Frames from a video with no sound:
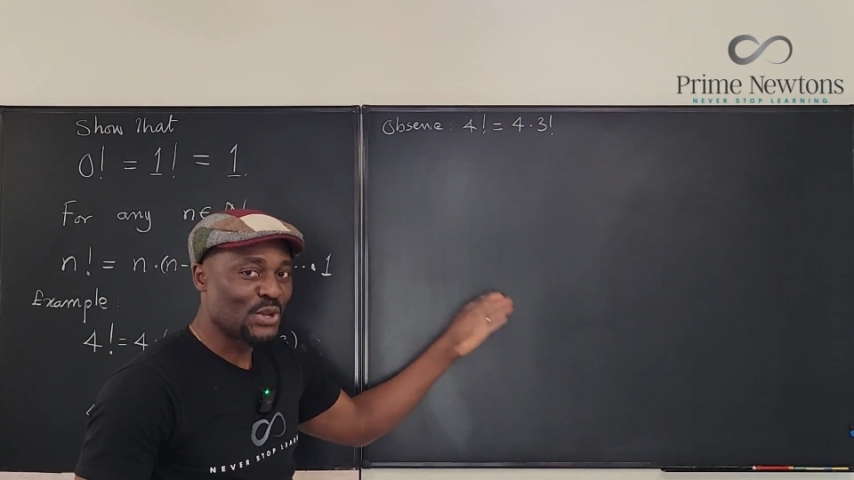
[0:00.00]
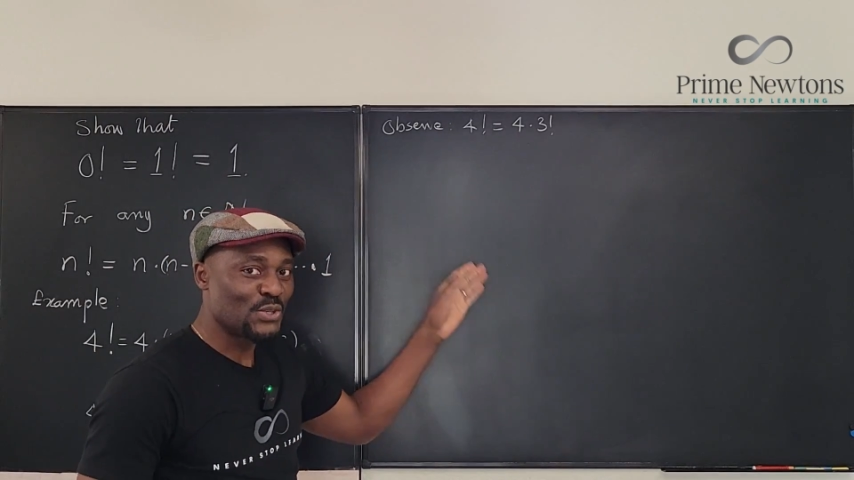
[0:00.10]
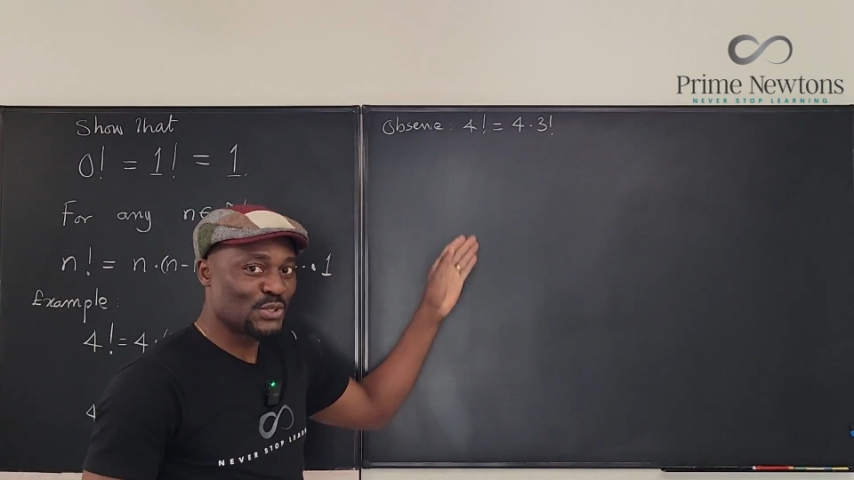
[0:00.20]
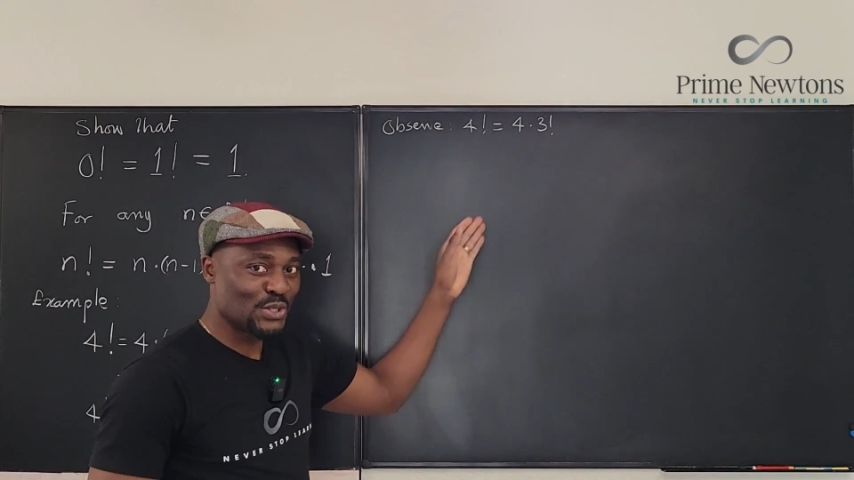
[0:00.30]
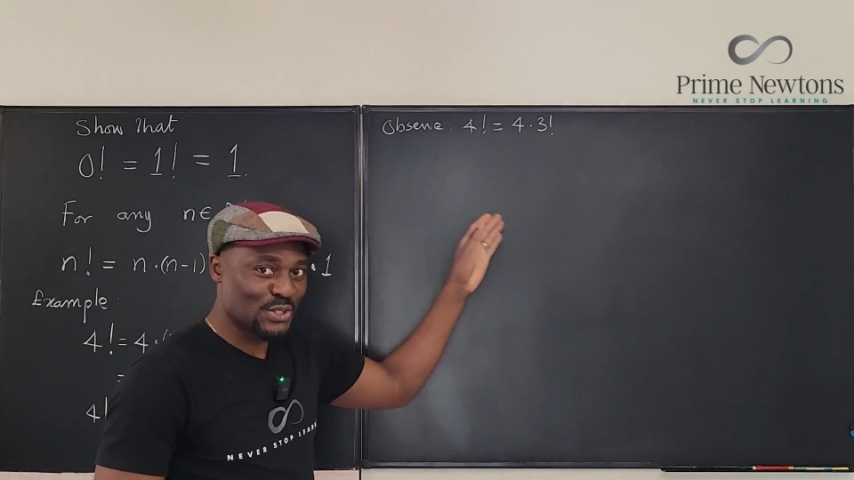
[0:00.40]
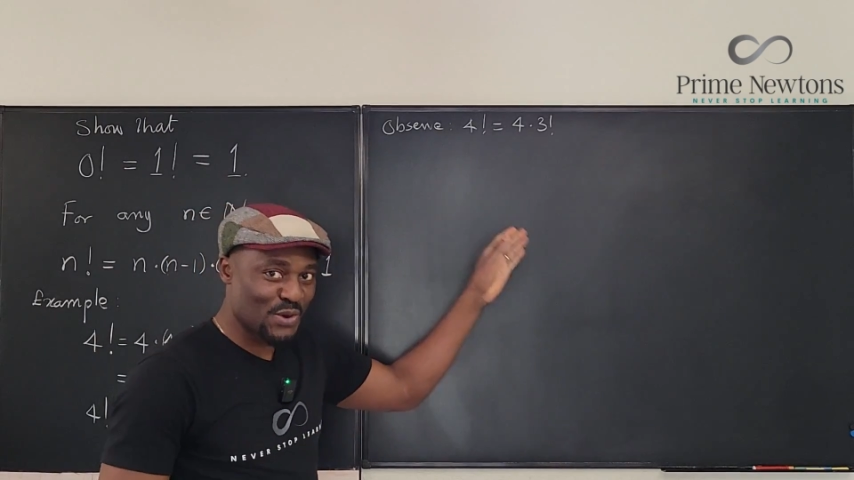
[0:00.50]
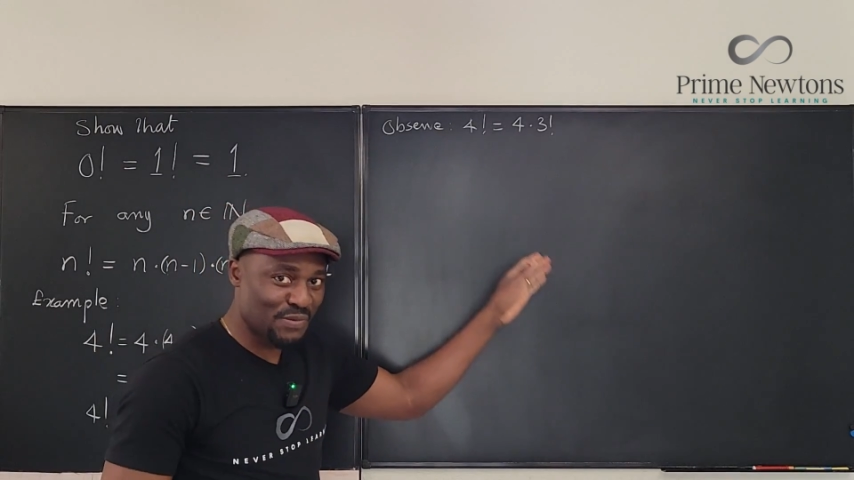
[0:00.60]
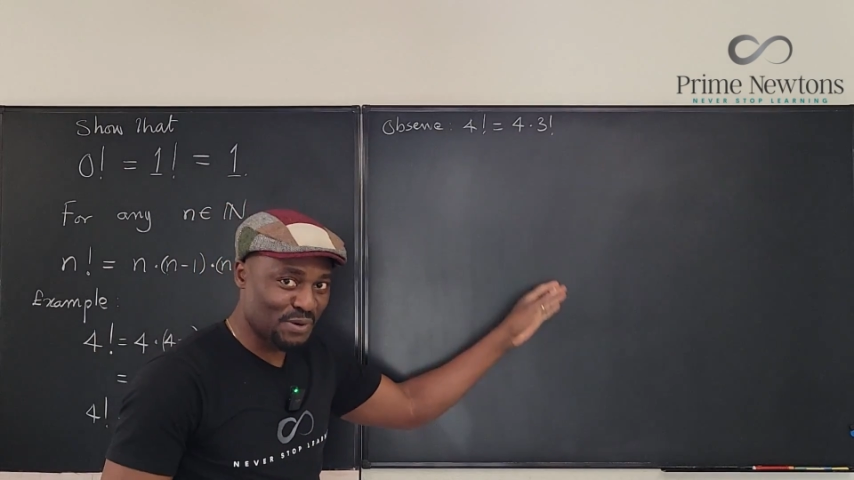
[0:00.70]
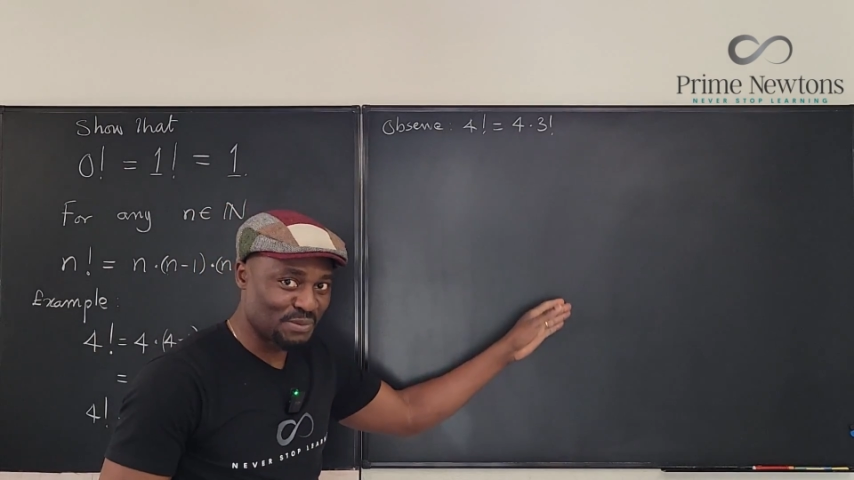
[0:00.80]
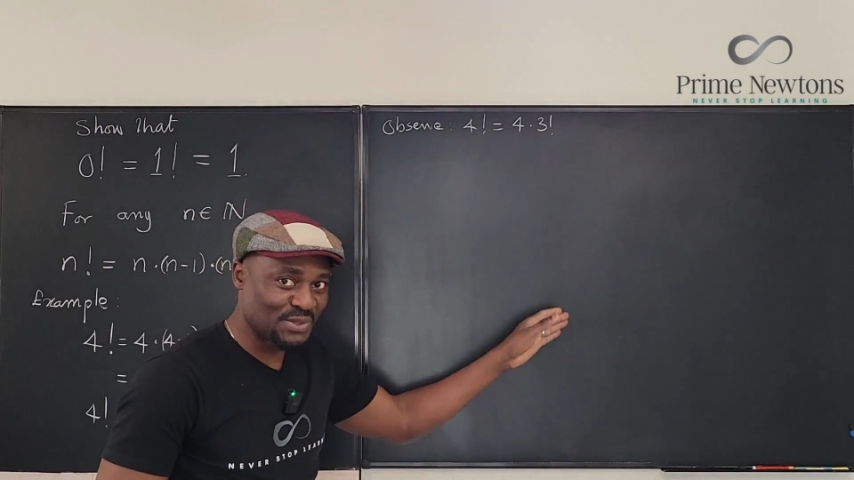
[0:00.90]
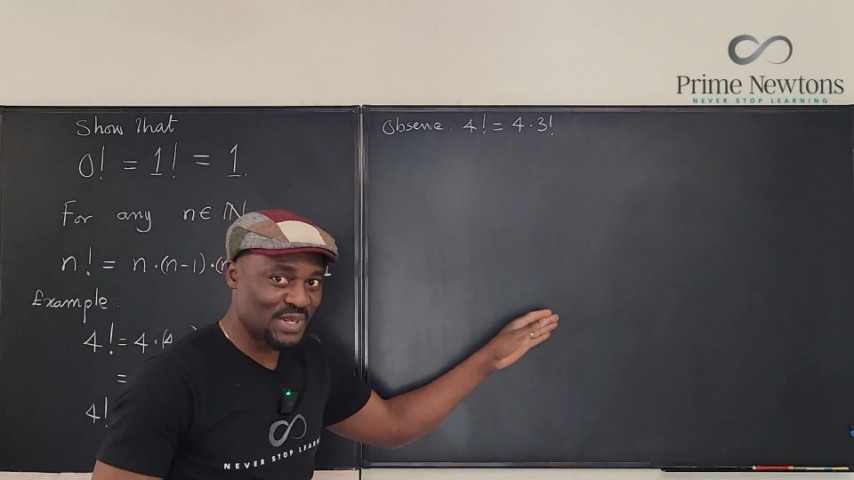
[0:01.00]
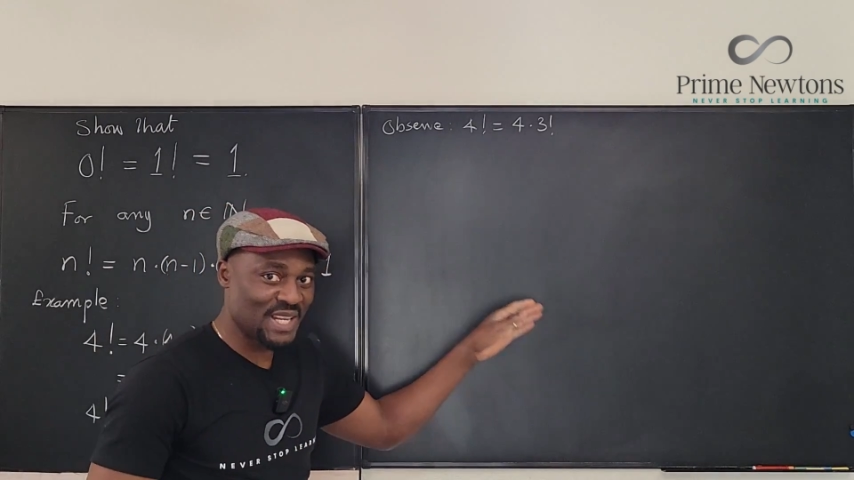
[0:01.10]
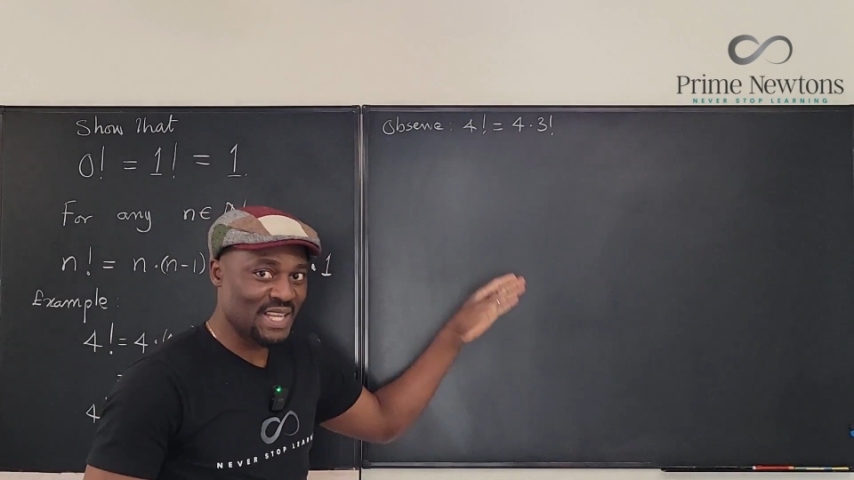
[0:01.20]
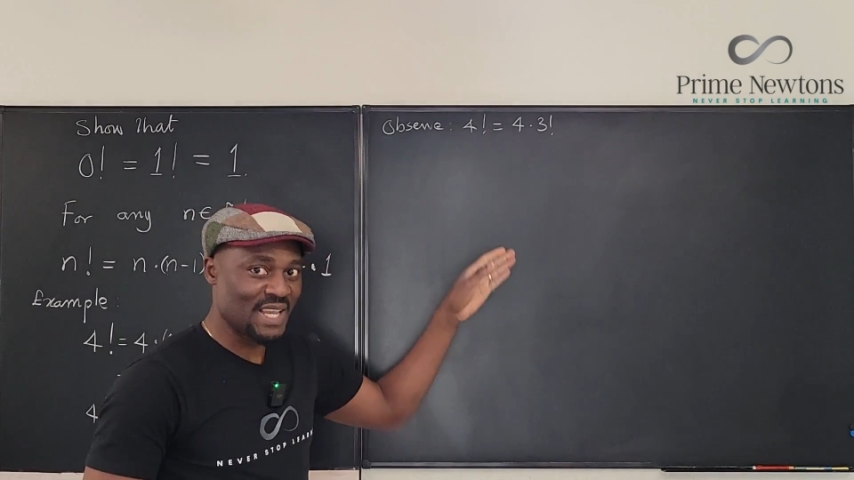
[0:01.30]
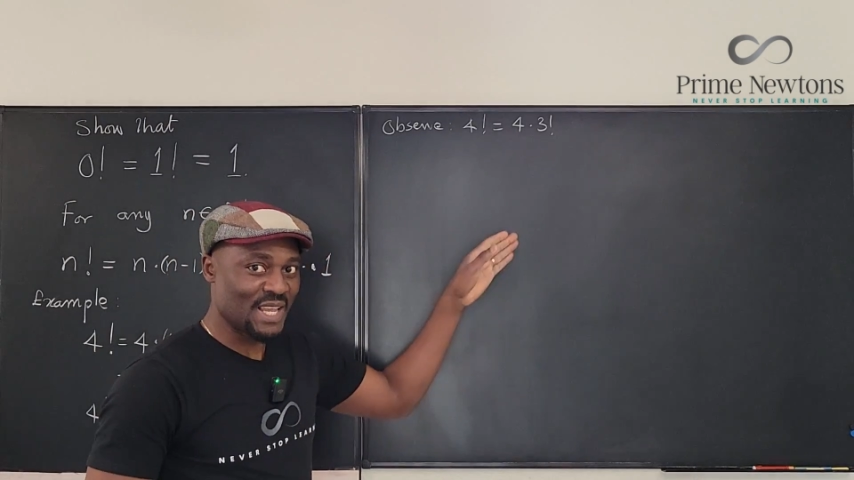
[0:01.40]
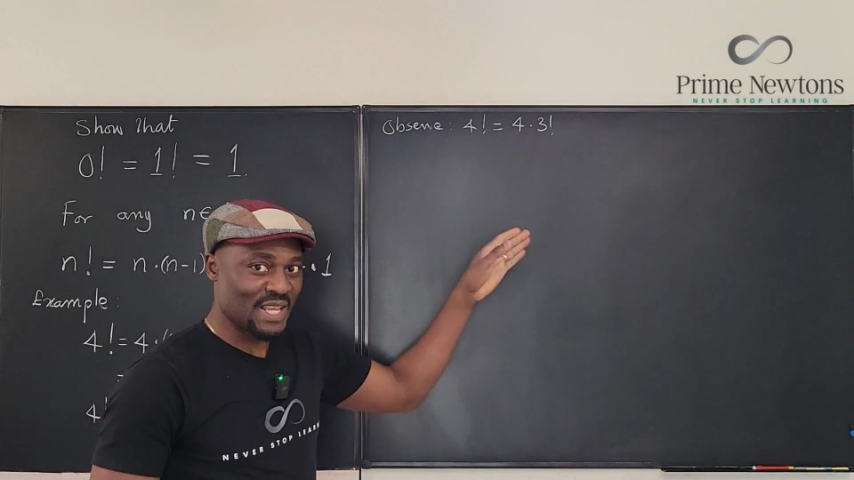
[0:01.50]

you just go from 3